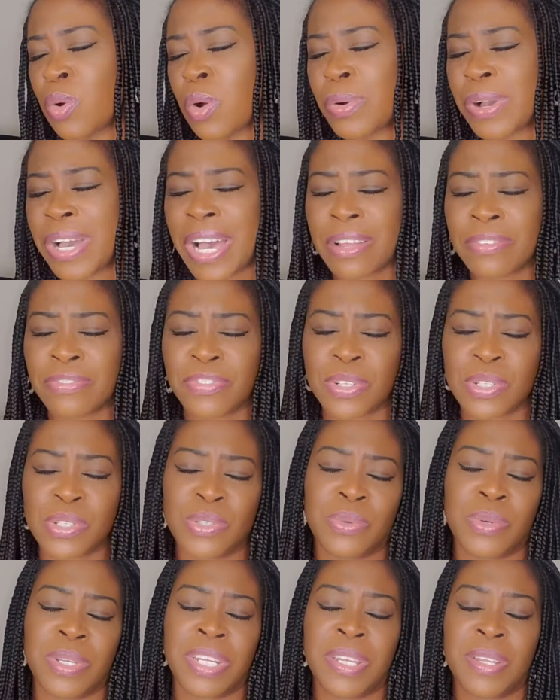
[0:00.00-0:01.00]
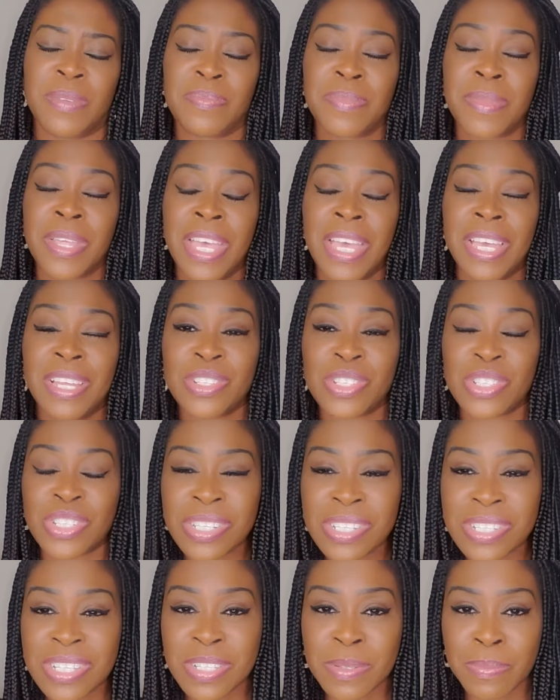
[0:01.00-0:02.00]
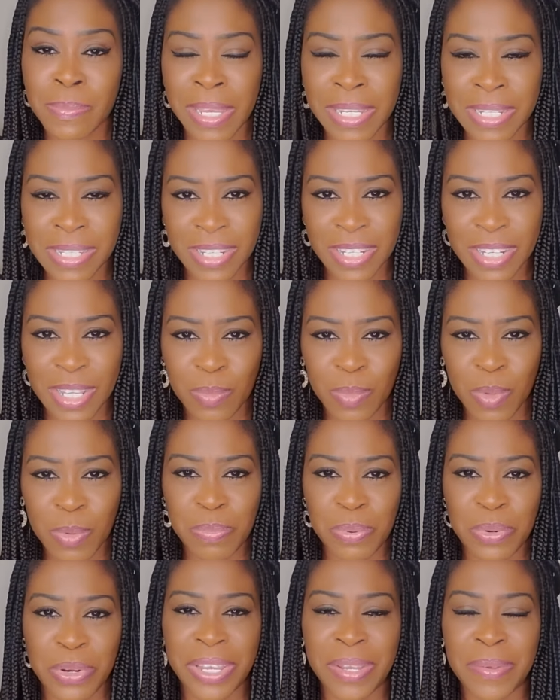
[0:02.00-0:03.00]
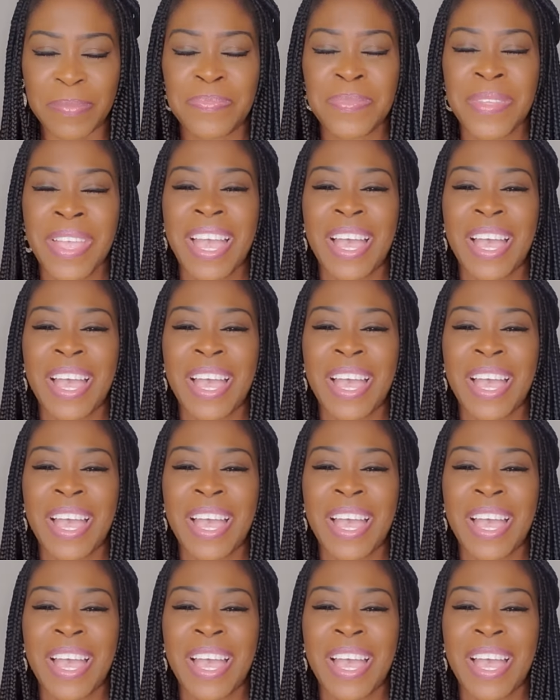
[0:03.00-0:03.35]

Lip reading: you, oh God, for doing it. In Jesus' mighty name we pray,